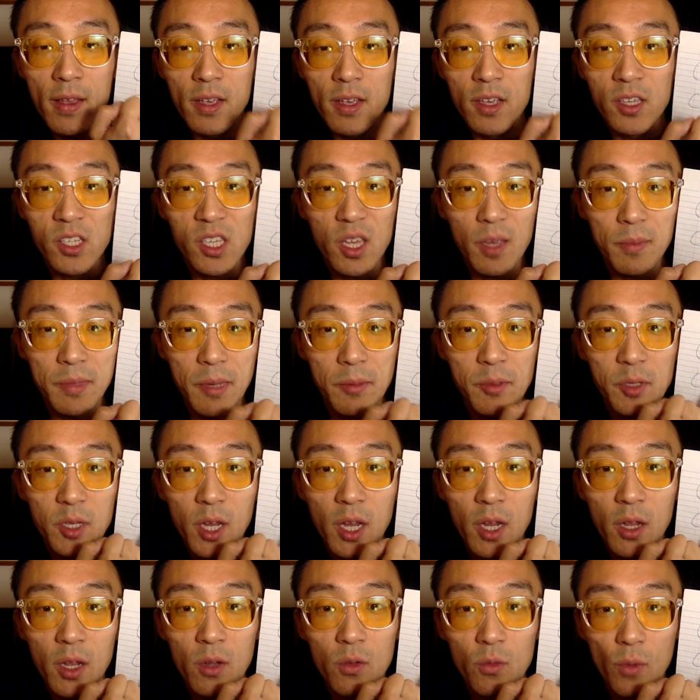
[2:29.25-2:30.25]
Sometimes you
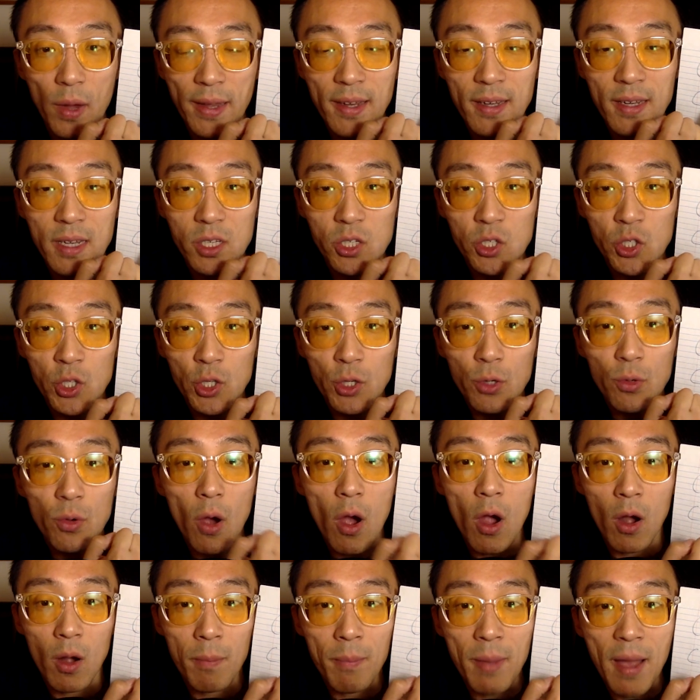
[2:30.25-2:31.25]
can write it as
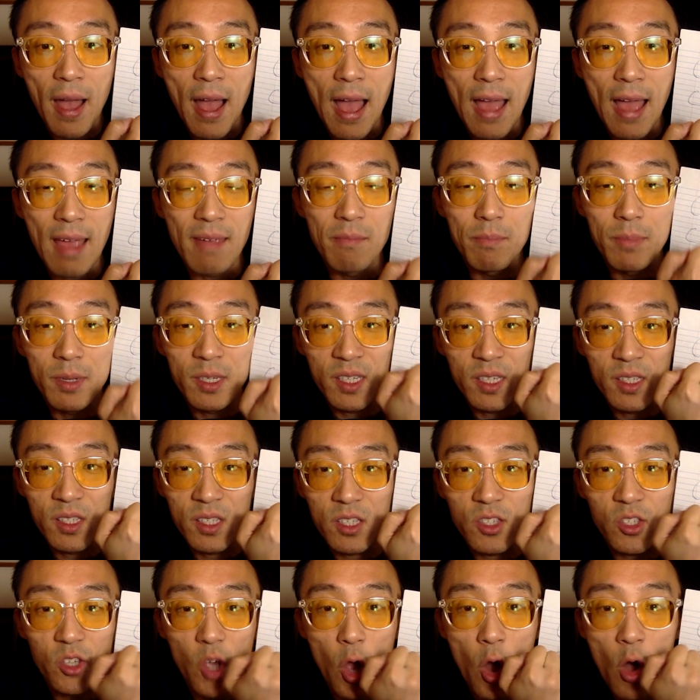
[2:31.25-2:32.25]
2r pi. But
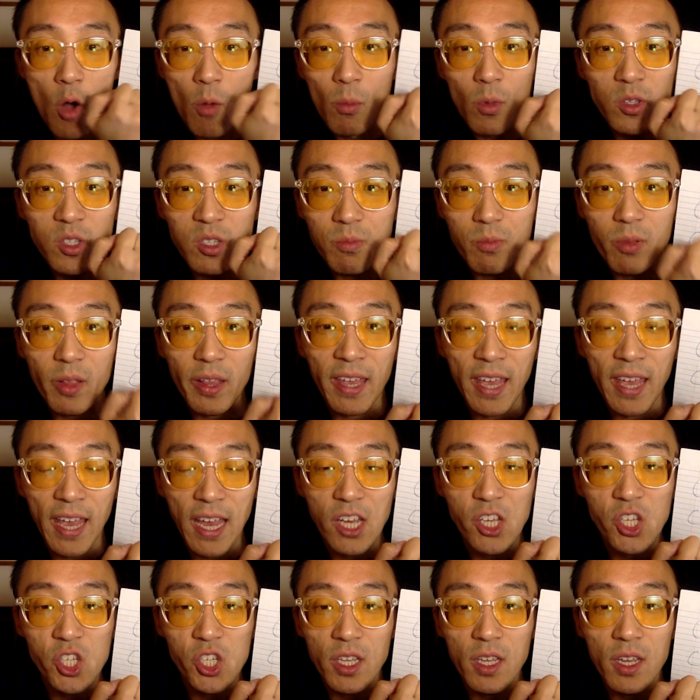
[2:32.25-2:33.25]
since it's all
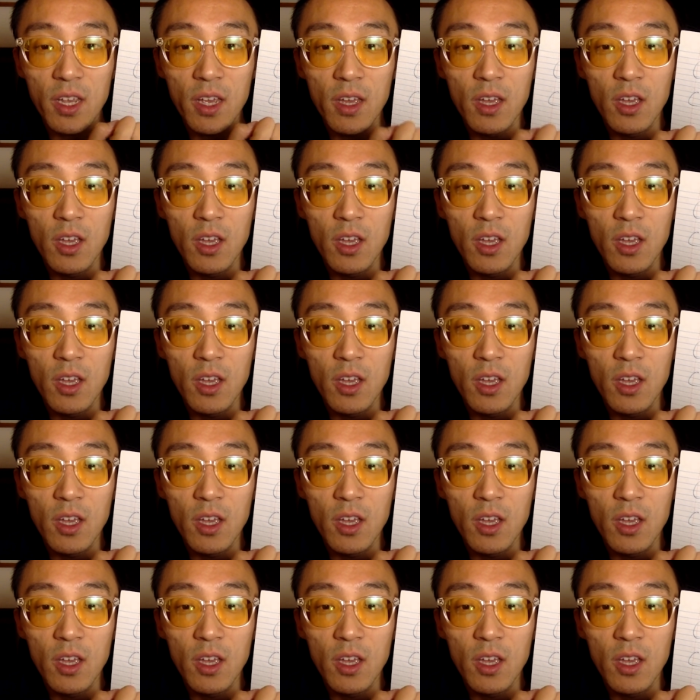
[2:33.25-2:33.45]
multiplication,